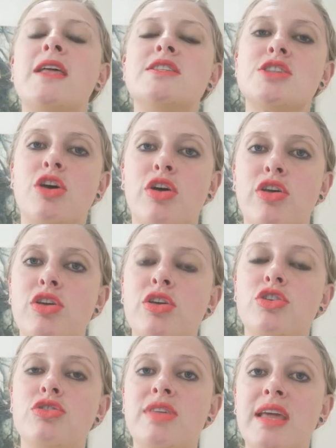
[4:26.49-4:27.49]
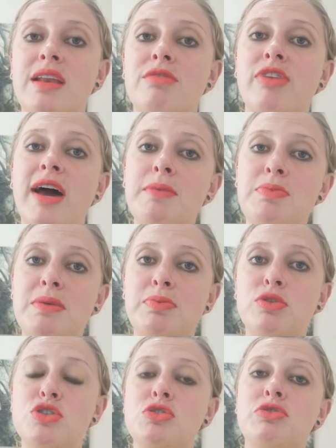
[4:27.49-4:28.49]
So you then invite
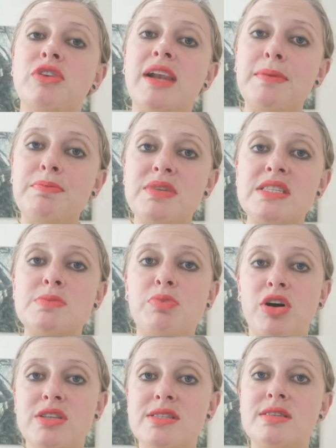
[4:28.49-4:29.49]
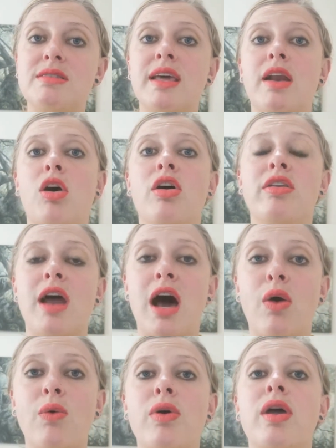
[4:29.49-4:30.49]
people to fill up the spots that are
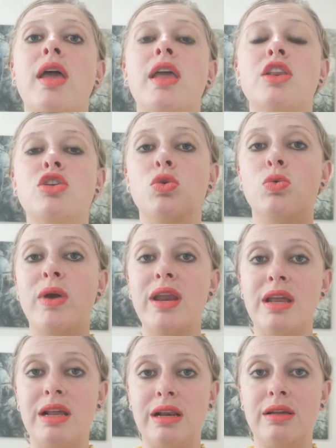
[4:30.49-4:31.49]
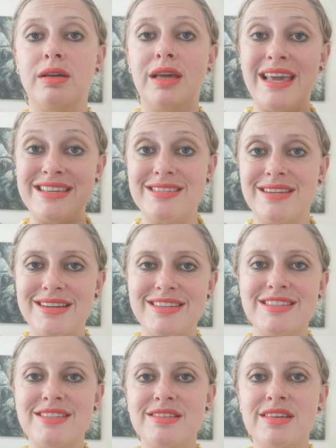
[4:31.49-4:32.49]
now in your wedding guest
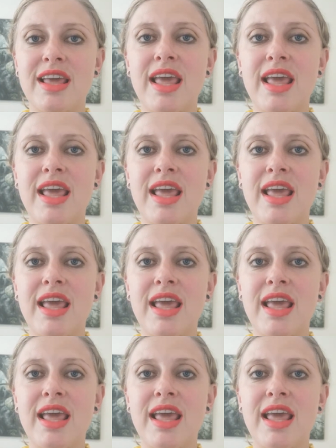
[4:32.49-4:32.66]
list.